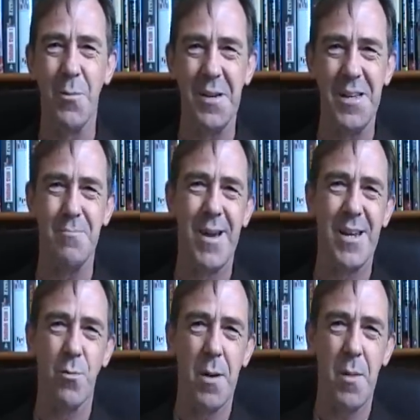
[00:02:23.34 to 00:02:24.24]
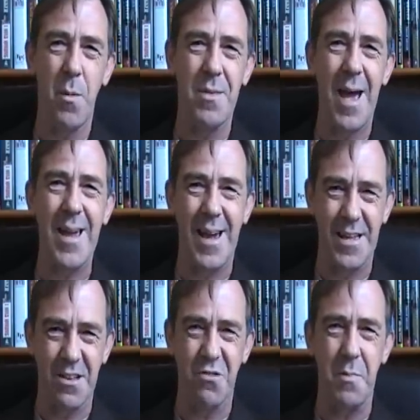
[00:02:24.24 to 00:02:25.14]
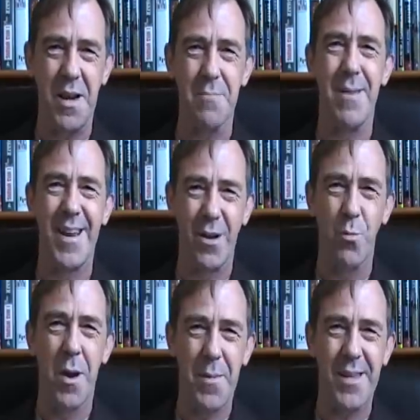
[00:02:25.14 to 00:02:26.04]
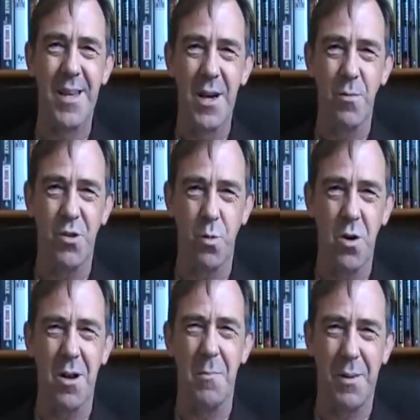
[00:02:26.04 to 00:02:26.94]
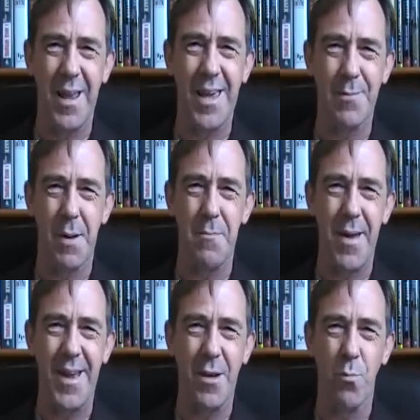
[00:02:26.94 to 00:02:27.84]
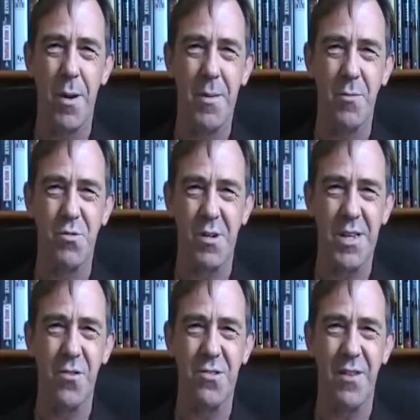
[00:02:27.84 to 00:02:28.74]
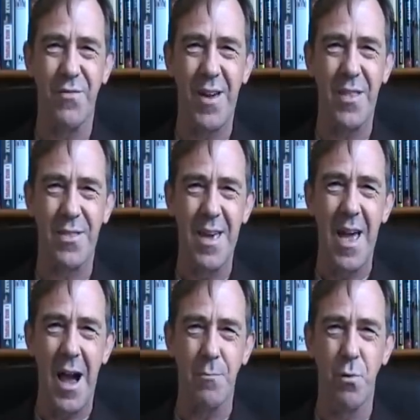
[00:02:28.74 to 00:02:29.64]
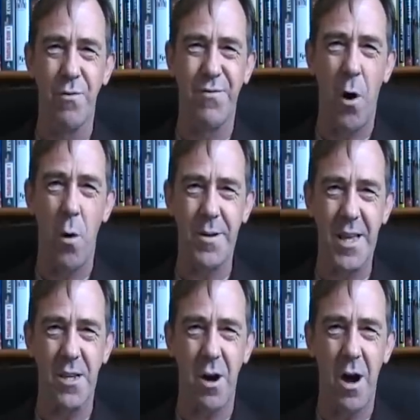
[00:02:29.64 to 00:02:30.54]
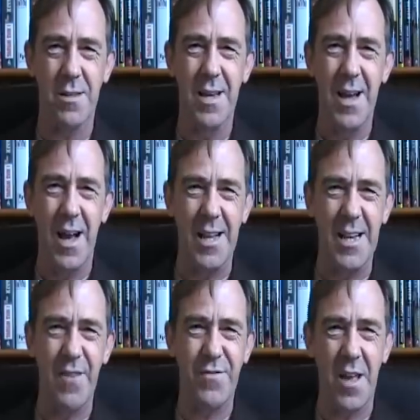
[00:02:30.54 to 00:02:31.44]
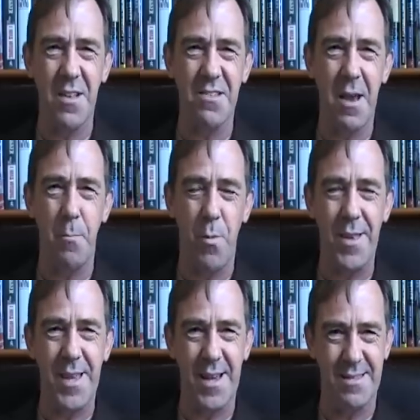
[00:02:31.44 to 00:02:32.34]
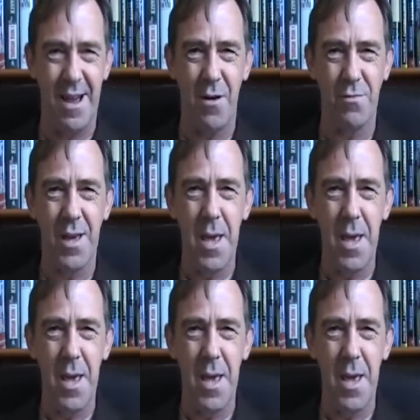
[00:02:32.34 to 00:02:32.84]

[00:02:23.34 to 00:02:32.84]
We need men and women with that kind of spirit. Men and women which won't complain, but men and women which will use their faith and move forward in God and lift others up when they are down.